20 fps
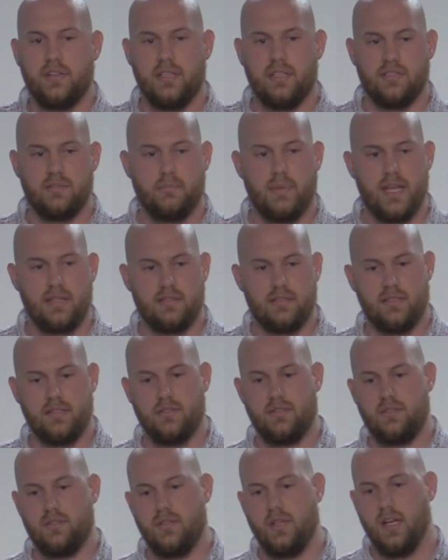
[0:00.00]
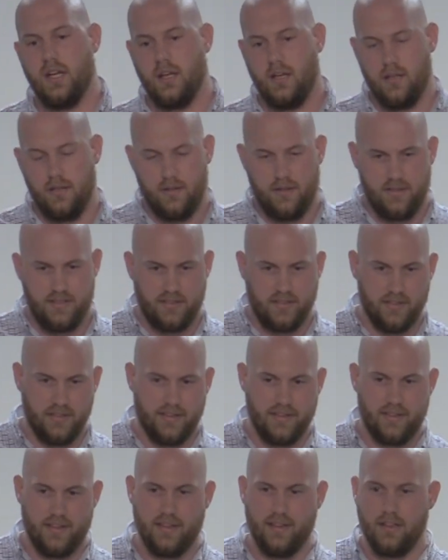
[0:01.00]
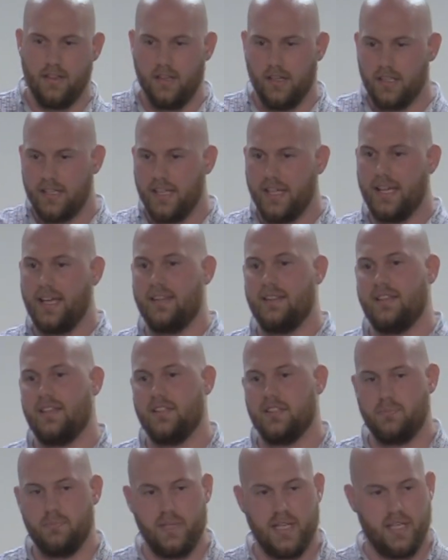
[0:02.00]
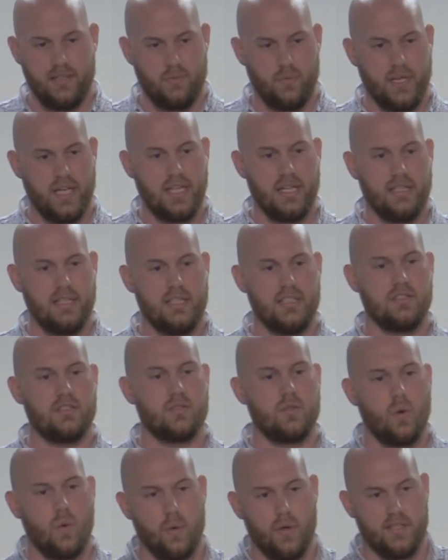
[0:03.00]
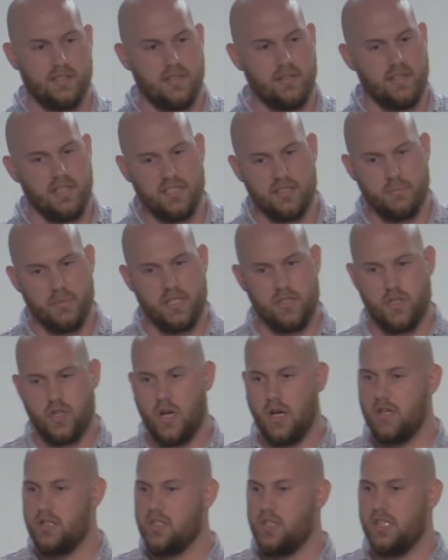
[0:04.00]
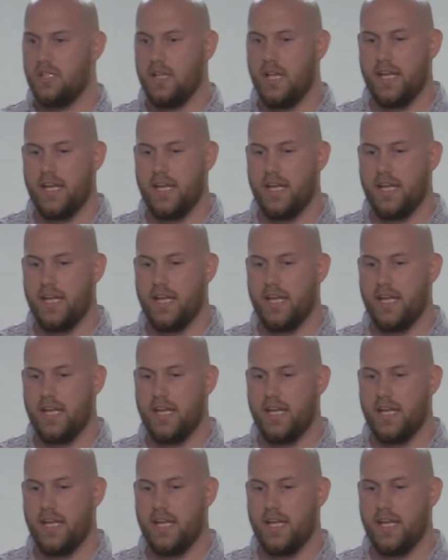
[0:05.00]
for this message, looking at these men, reading these stories of these men, John G.